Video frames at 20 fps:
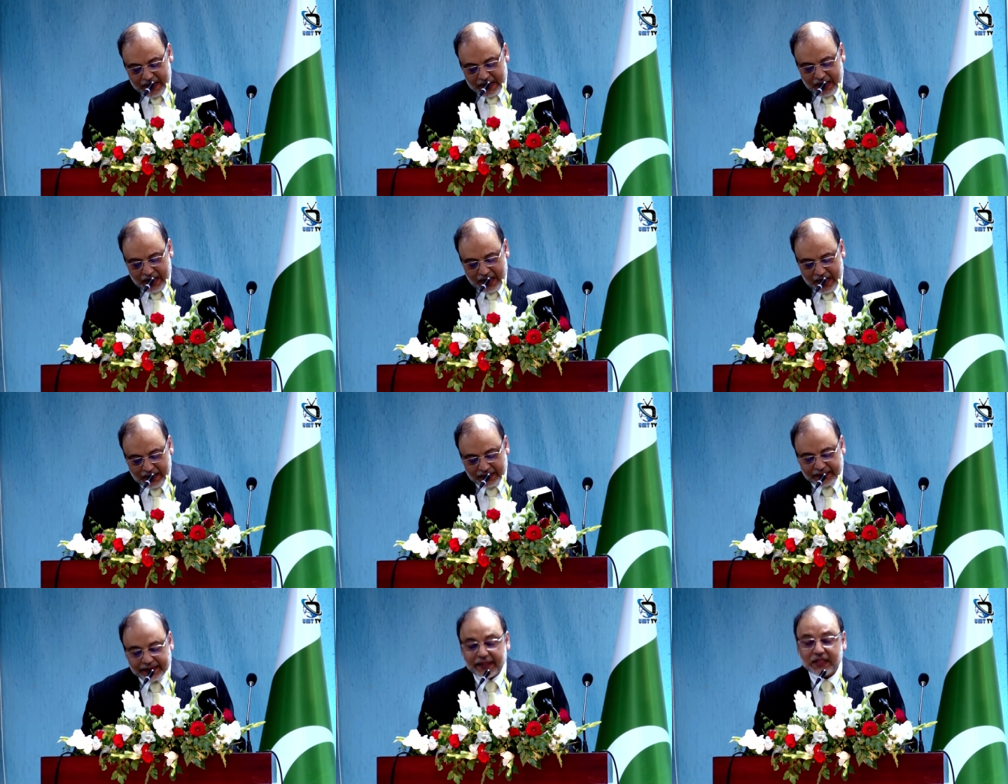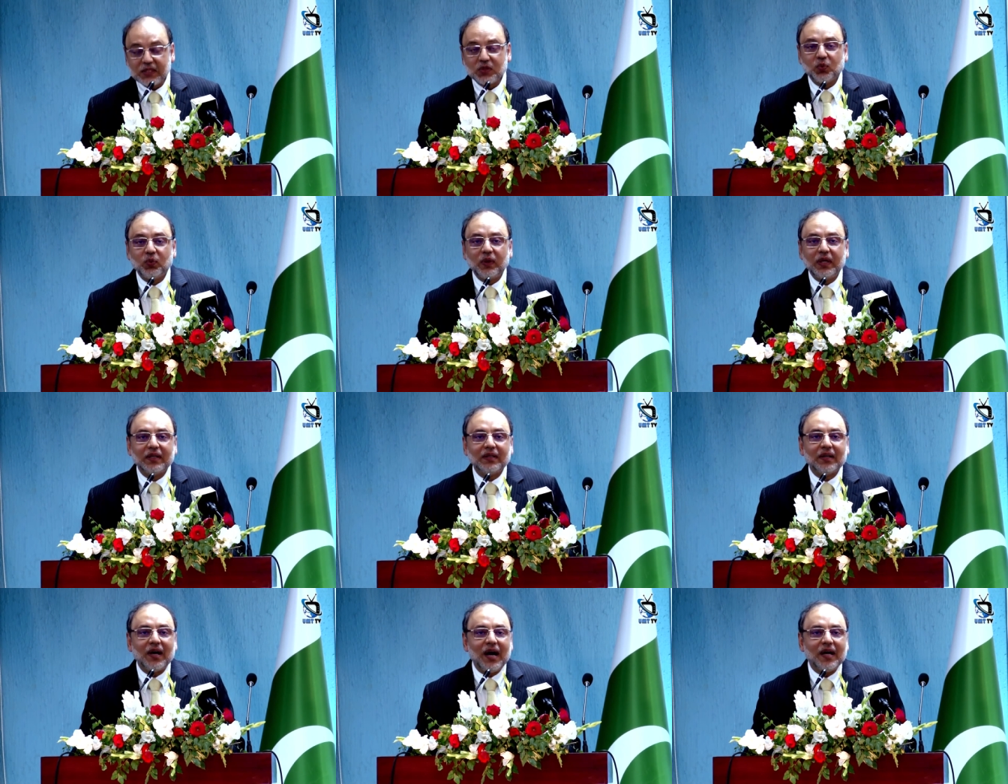Uh, this
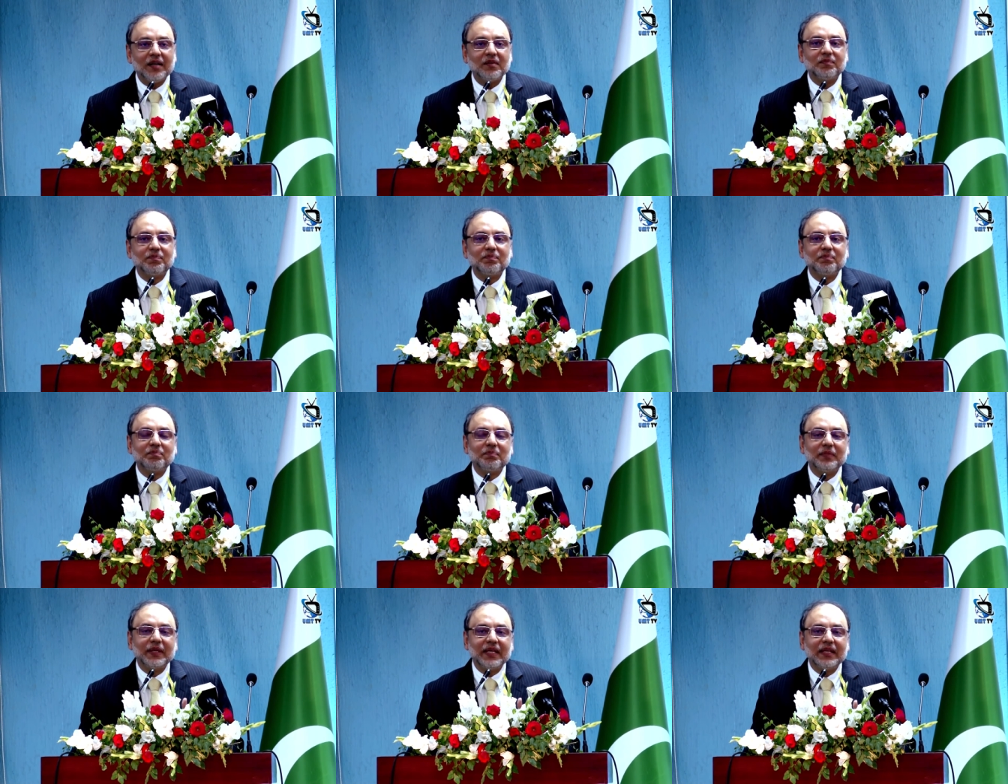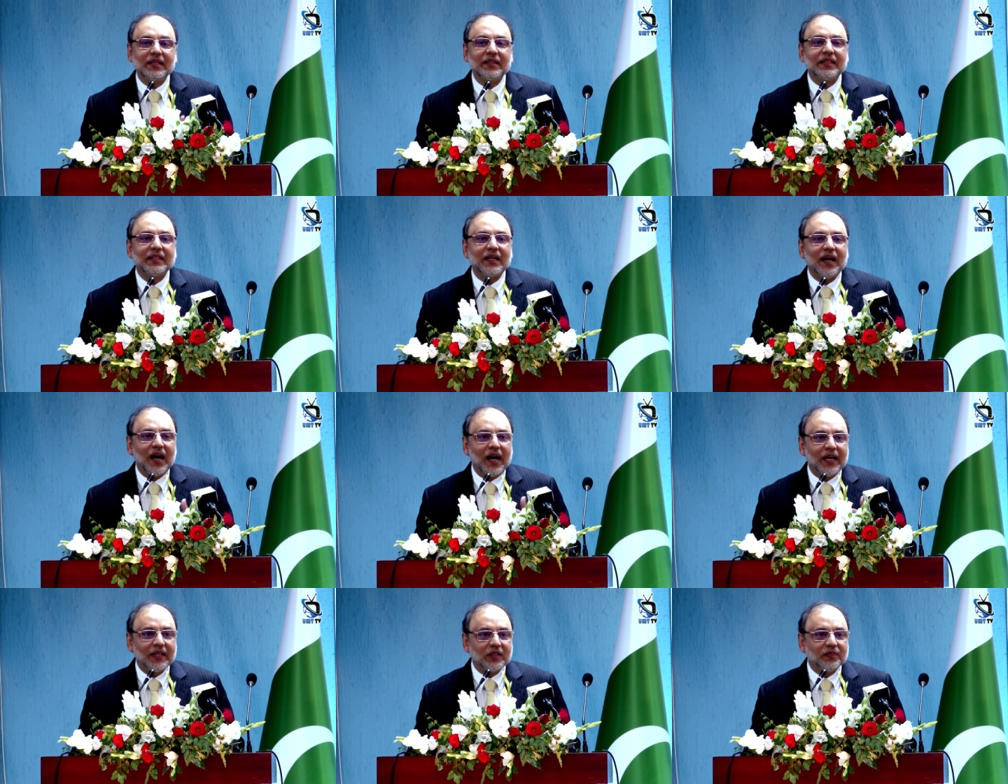will not meet the
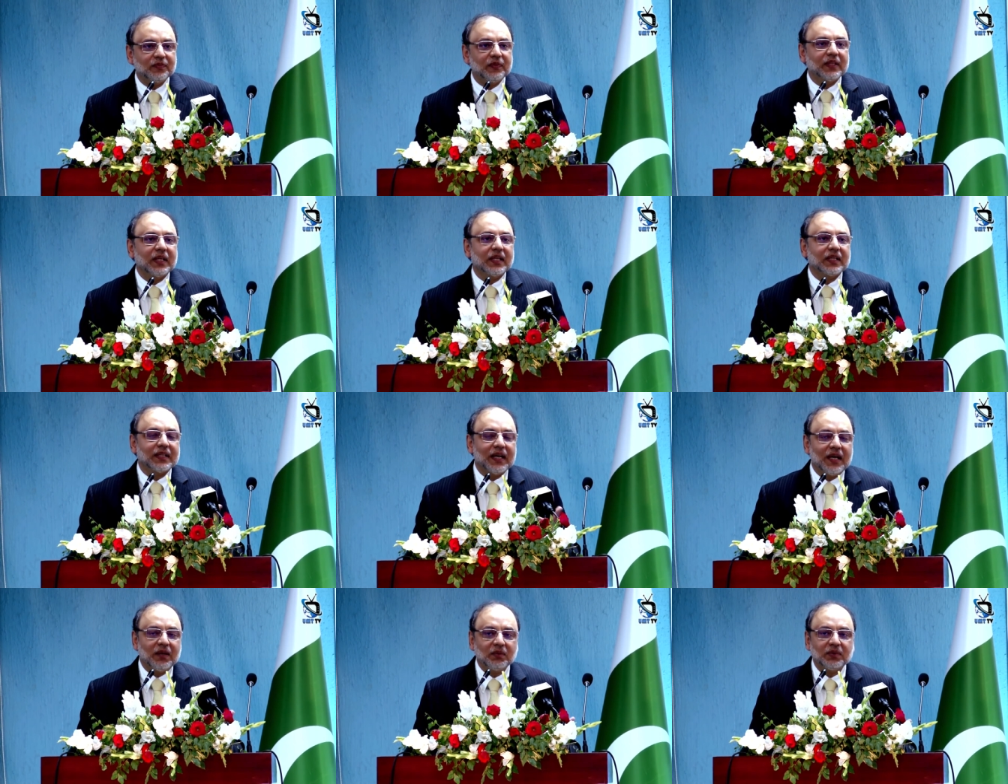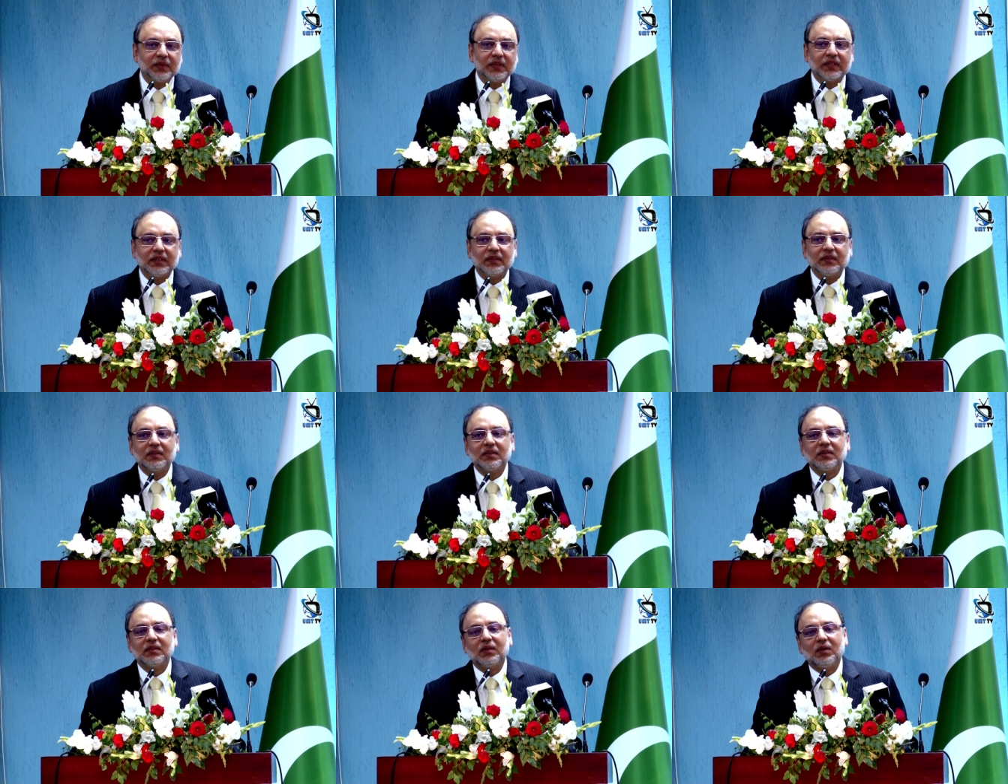eye of an accountant
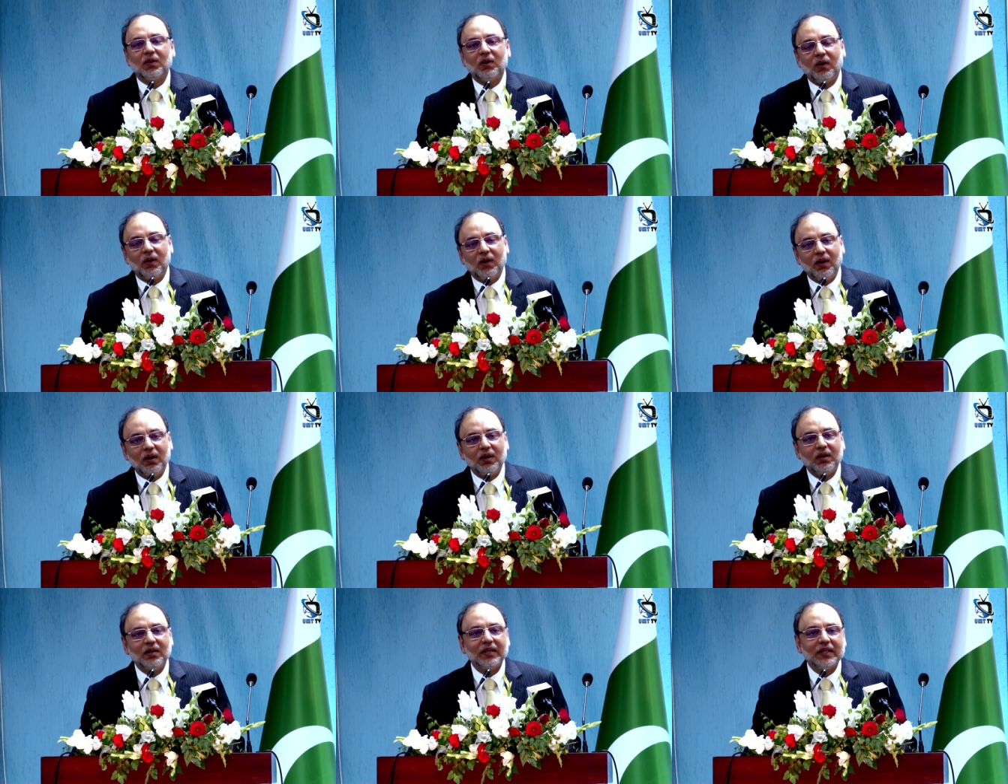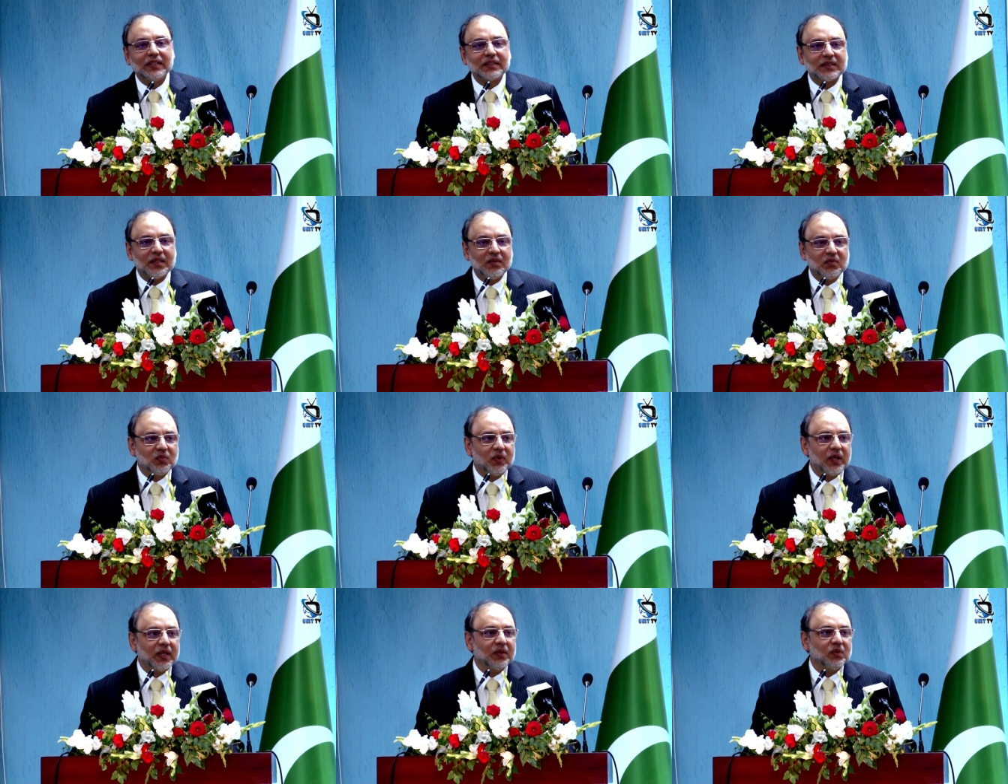or
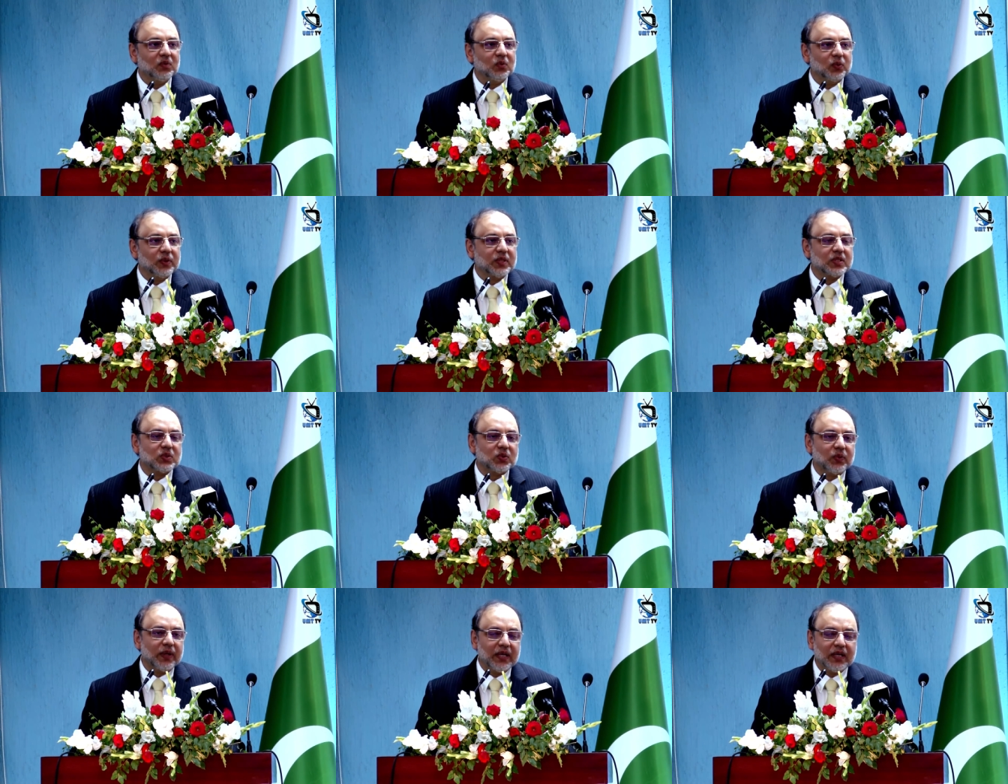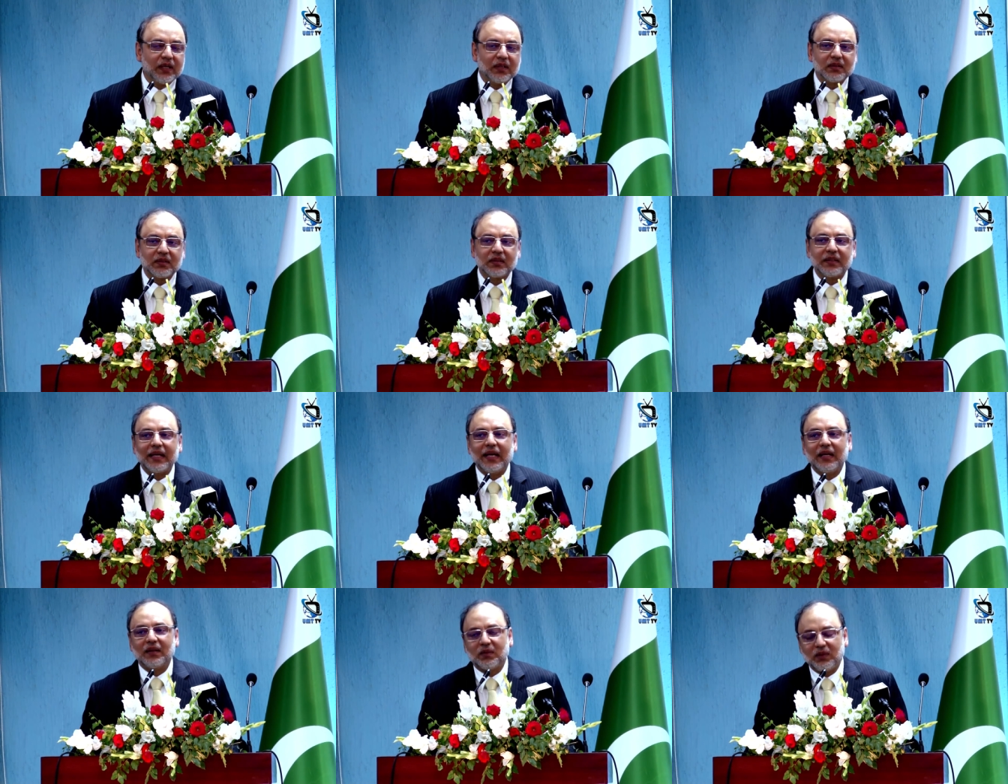someone who is doing
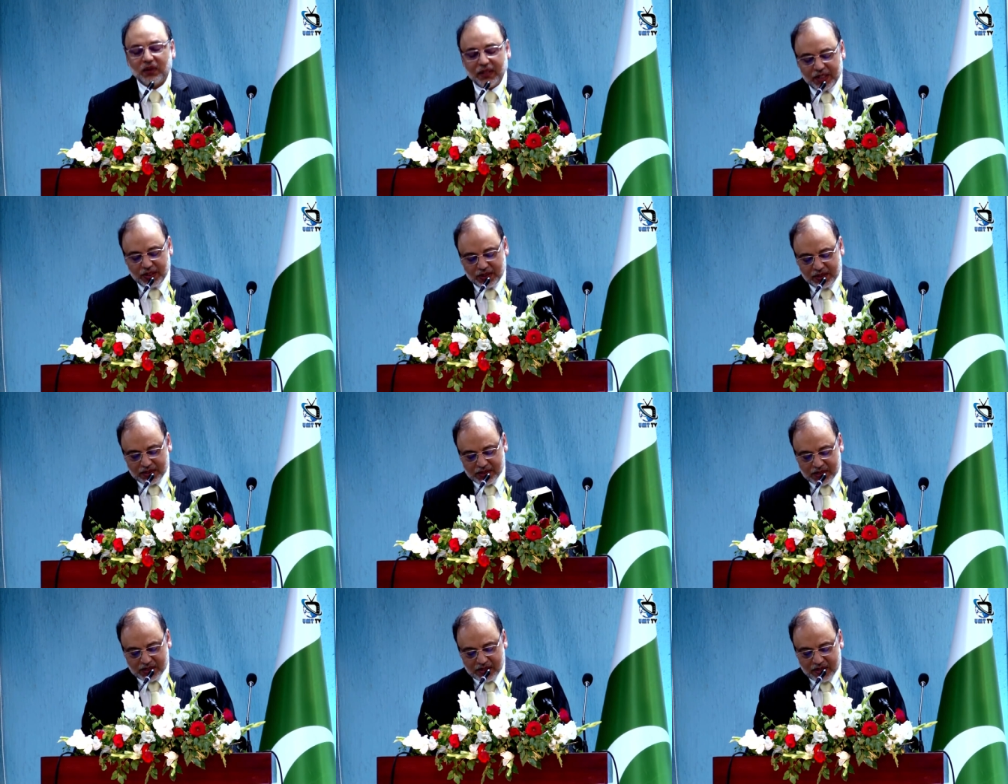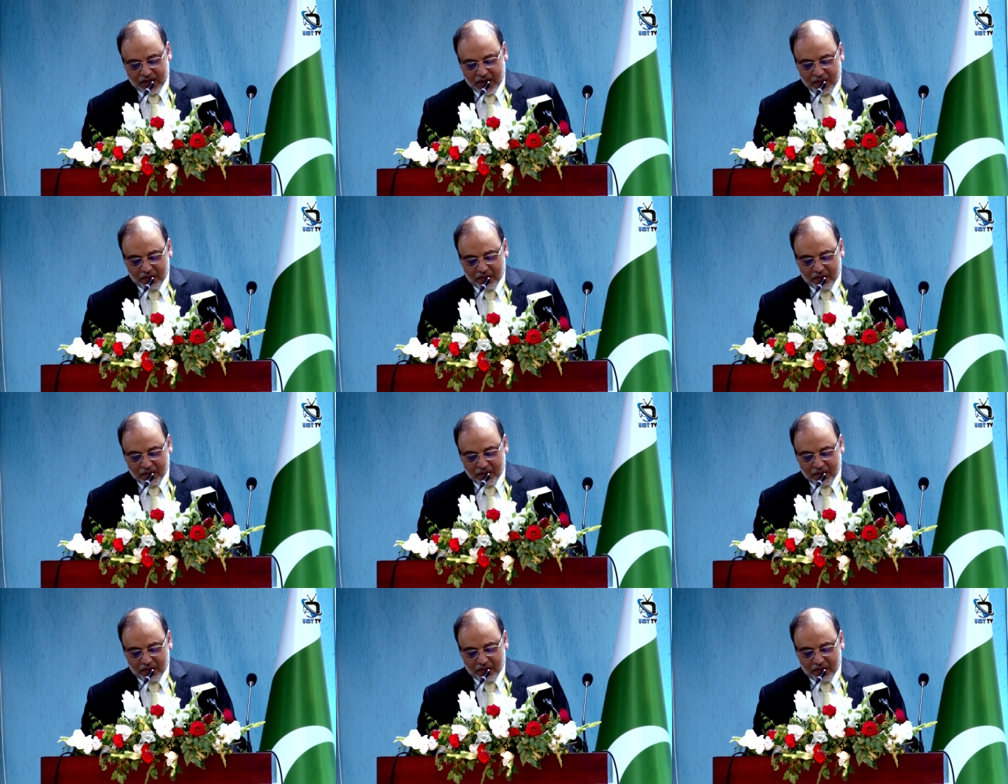calculations,